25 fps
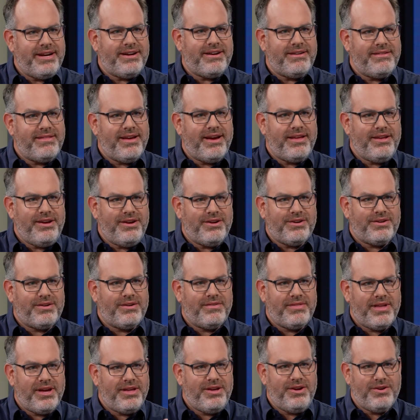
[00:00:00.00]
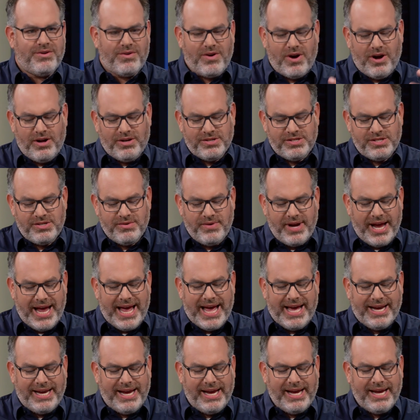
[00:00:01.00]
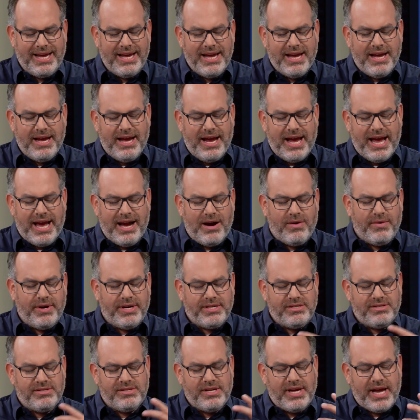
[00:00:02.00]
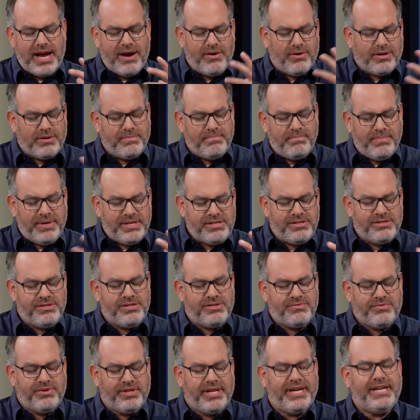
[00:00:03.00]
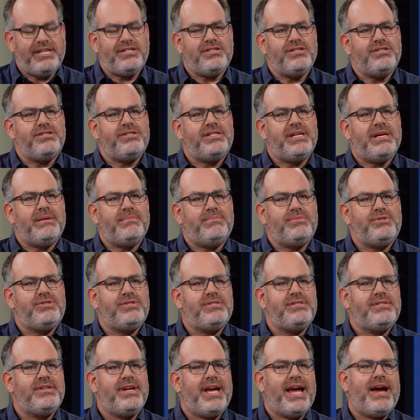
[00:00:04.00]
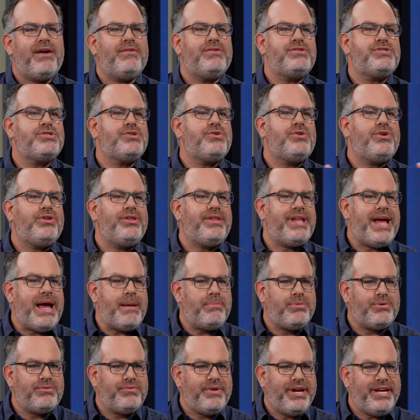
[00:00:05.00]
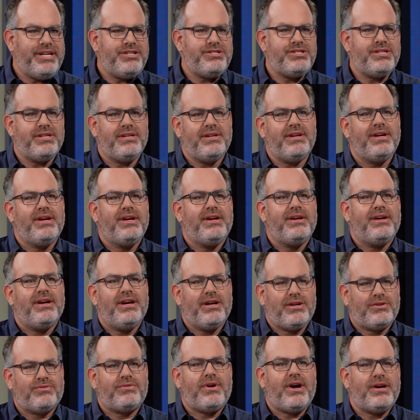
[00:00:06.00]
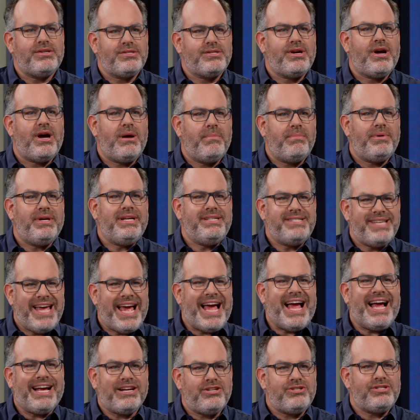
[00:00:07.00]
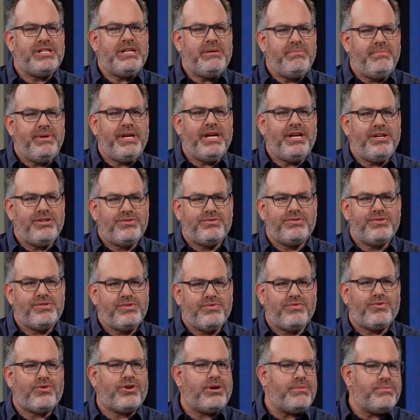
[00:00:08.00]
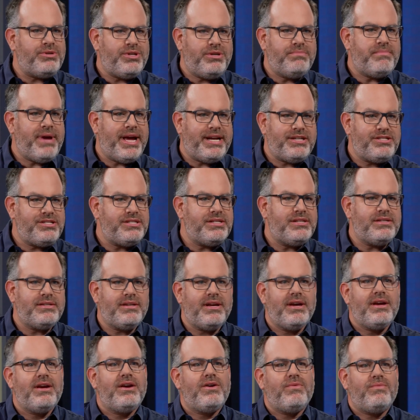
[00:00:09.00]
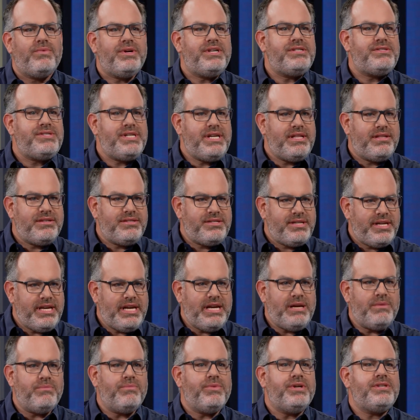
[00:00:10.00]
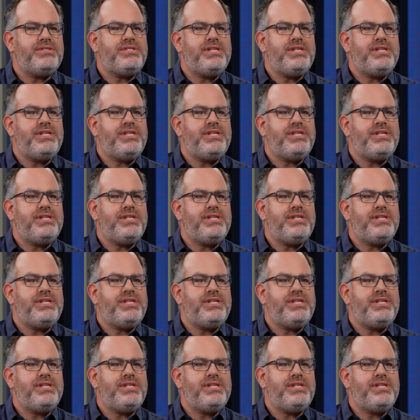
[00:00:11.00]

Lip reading: here that you're also adding. How are business relationships, how is collaboration across companies actually being transformed? You mentioned we see the team, we